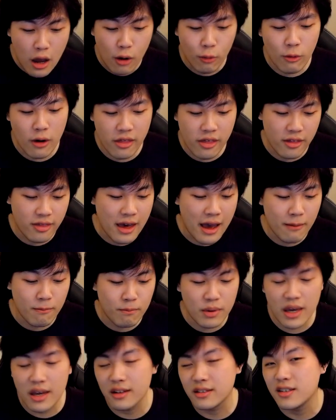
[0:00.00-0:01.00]
whether that
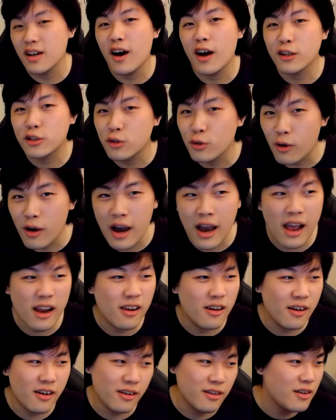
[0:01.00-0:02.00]
be a turtle
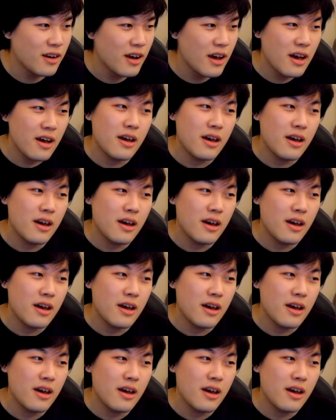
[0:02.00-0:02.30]
island,